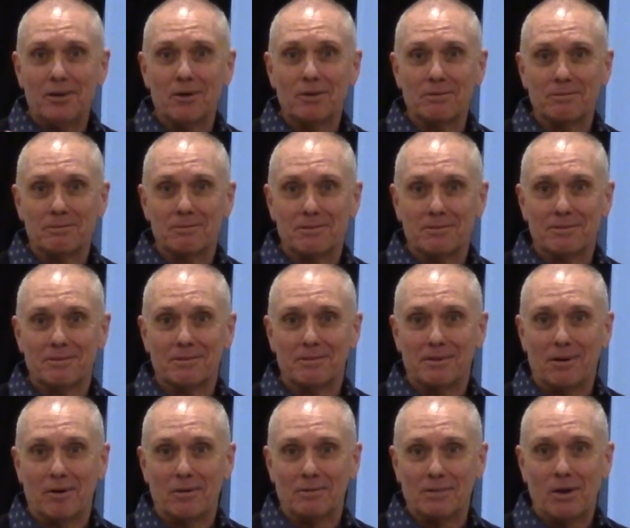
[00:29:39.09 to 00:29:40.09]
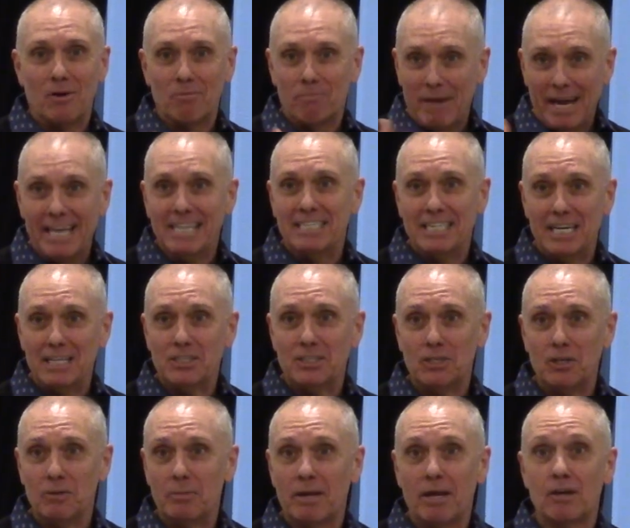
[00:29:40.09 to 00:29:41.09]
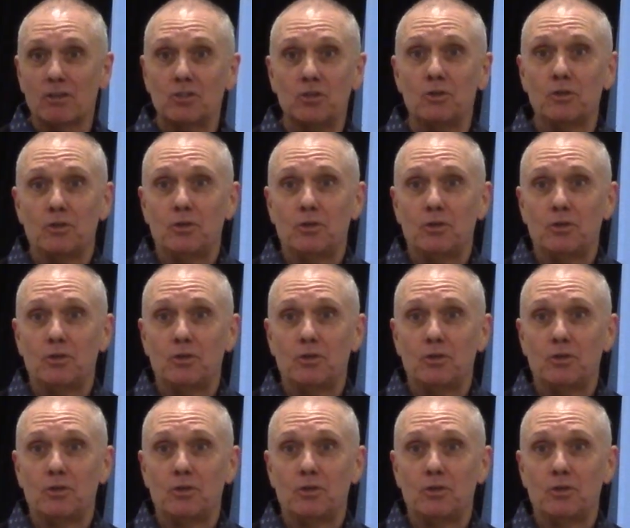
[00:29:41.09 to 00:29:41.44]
or or don't pay attention to you because